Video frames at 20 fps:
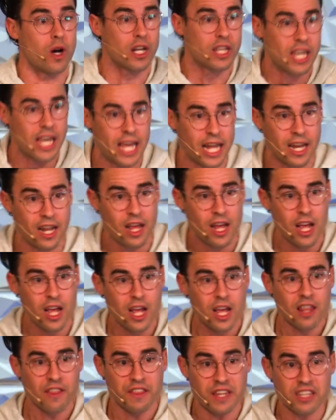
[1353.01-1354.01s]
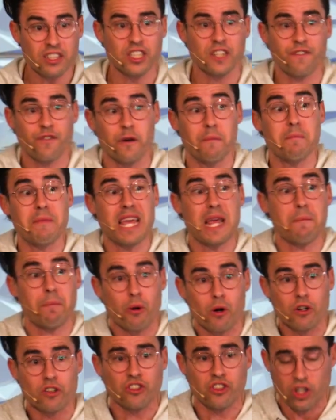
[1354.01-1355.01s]
Again, this for me
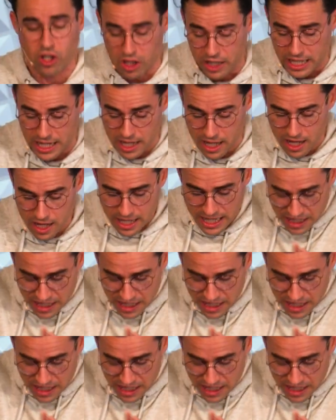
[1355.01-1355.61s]
personally